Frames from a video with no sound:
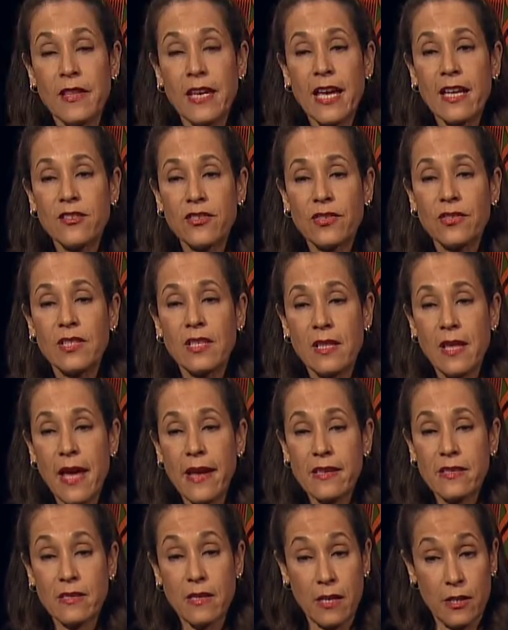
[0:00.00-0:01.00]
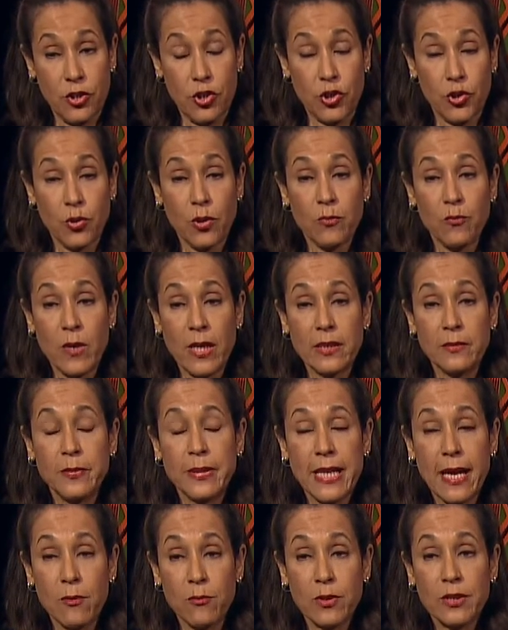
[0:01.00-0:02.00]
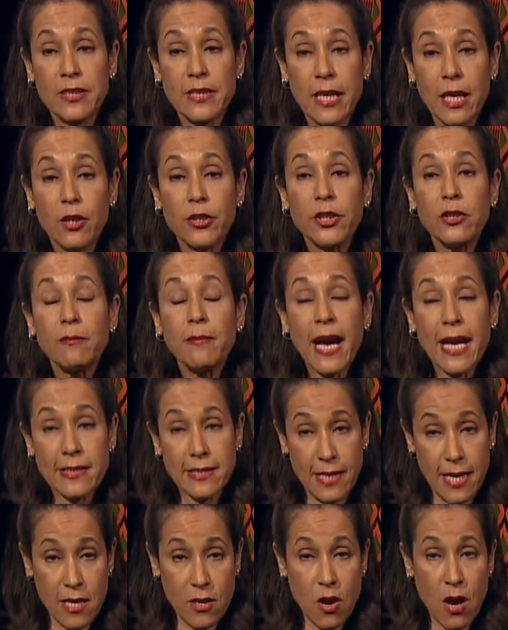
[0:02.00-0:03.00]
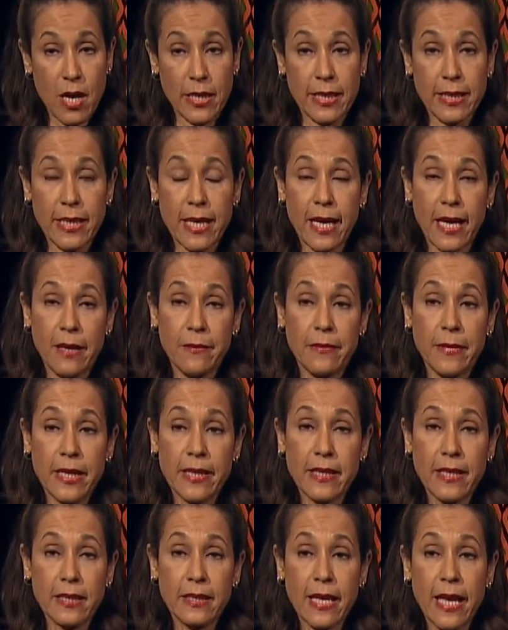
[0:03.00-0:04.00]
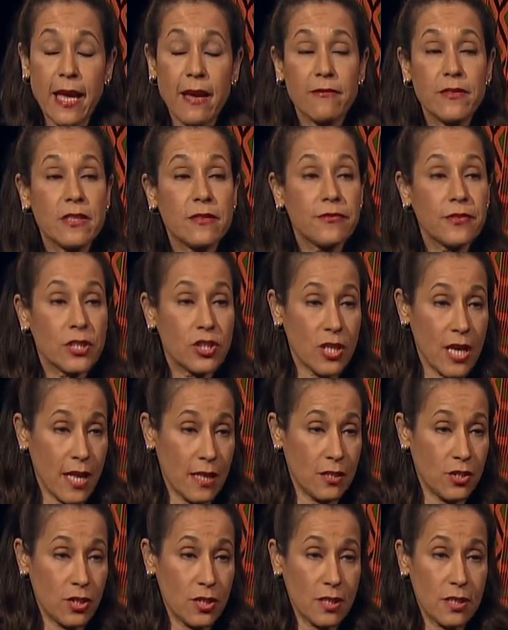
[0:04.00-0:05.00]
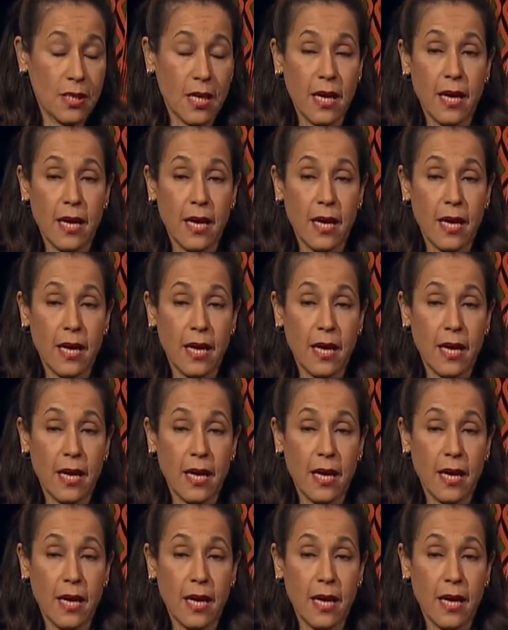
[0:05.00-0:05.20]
the answer to that is not a short one, but I will tell you my take on it. Um, I think they have different challenges.